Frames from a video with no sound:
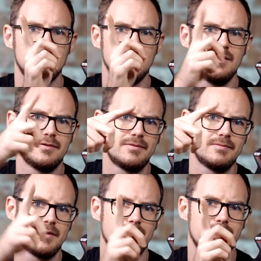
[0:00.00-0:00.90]
kind of
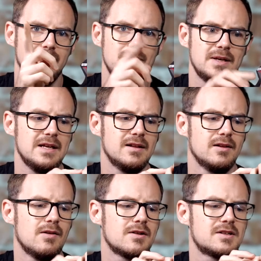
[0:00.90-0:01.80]
flippy
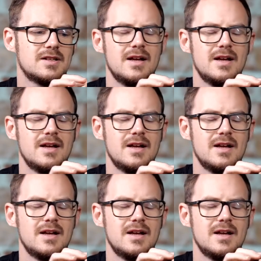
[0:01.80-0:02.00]
locks,